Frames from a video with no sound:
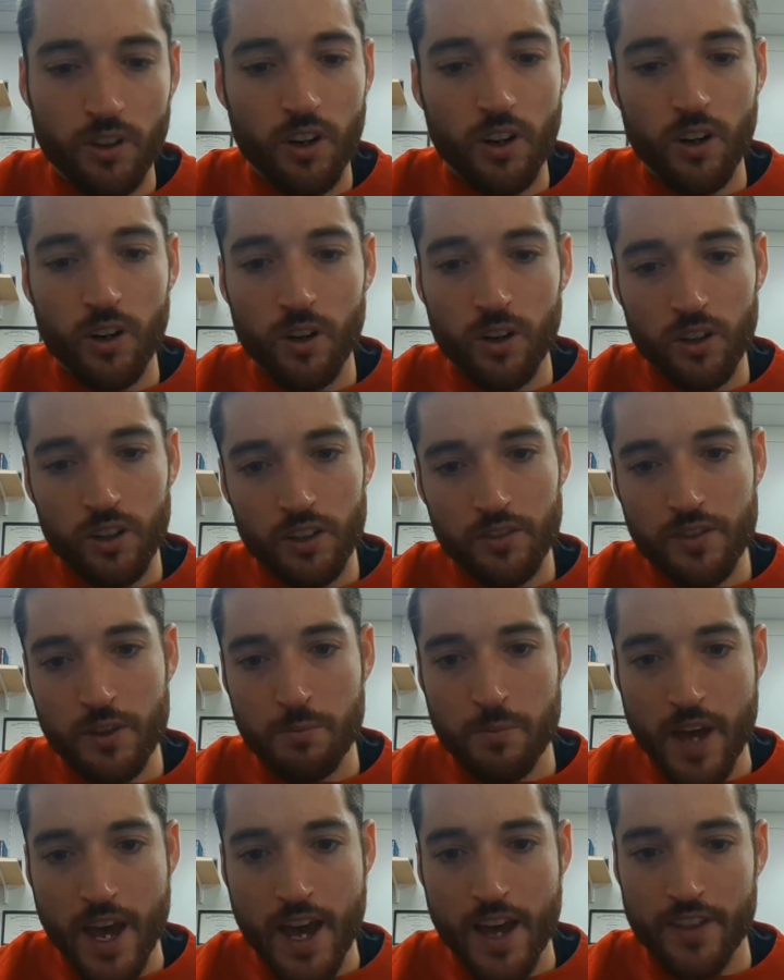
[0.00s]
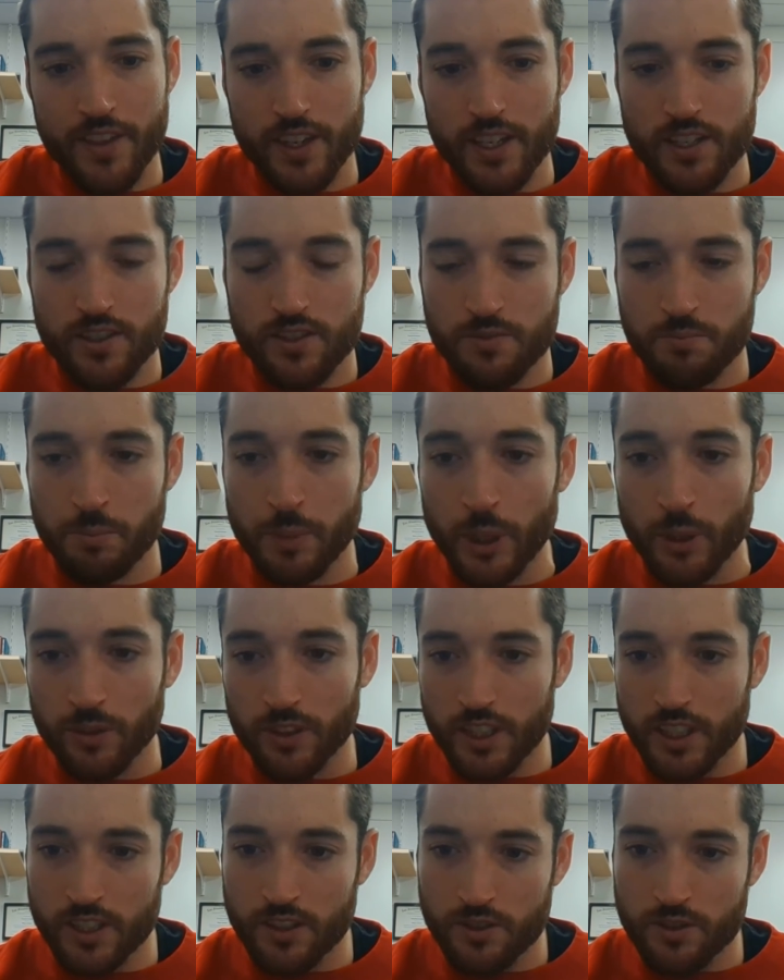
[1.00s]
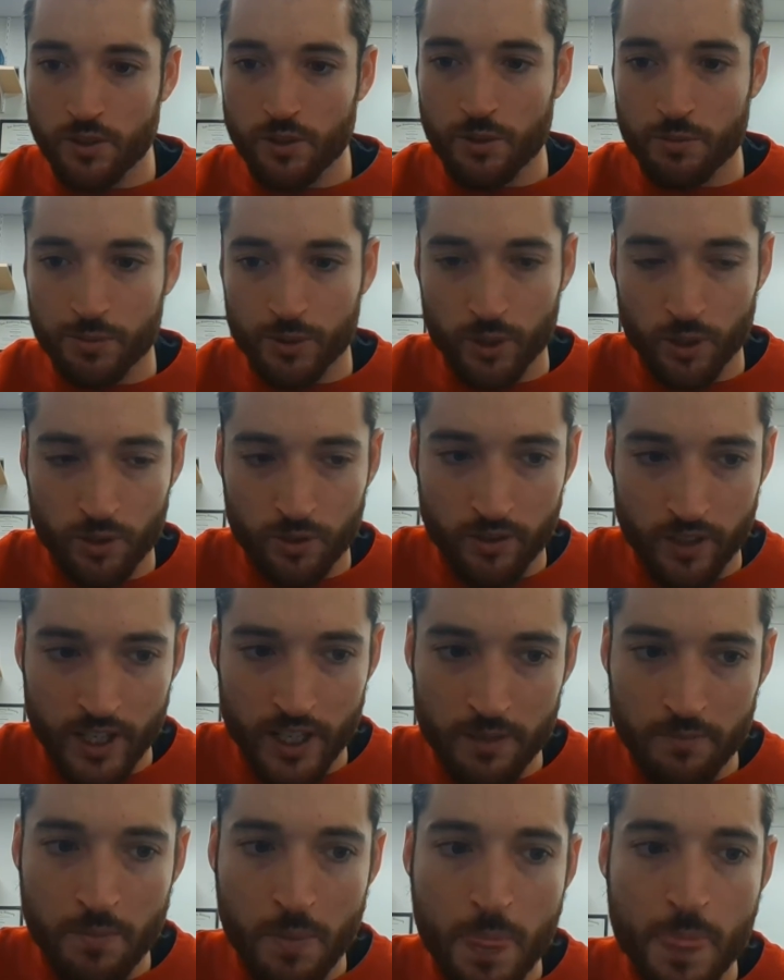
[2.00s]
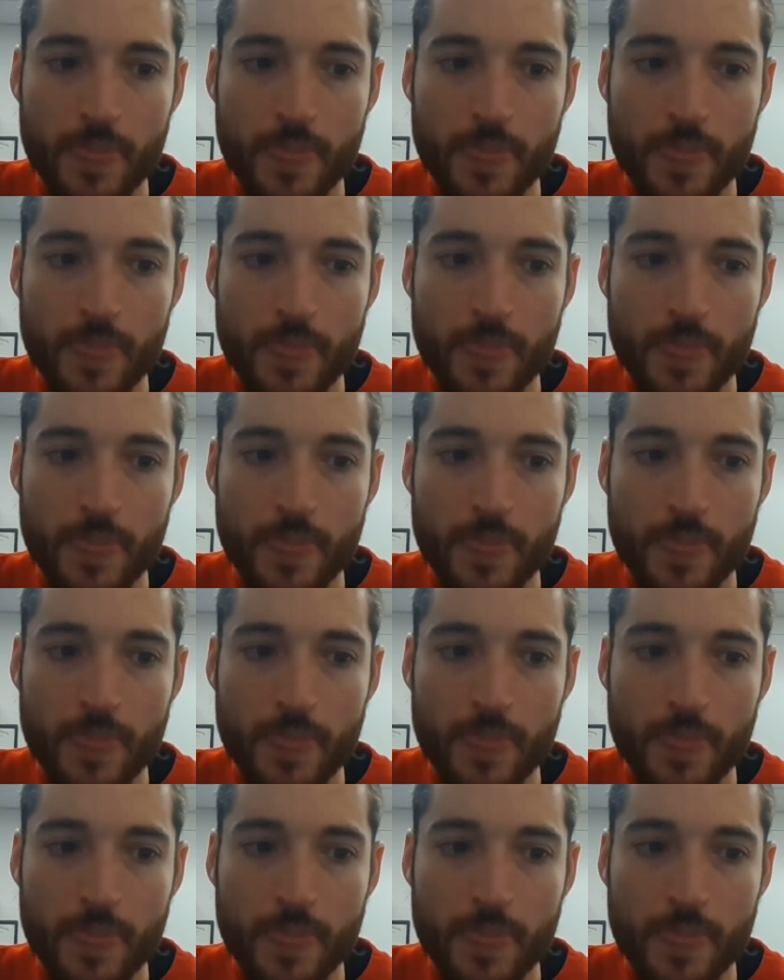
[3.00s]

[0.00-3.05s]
All of the math is built into the program.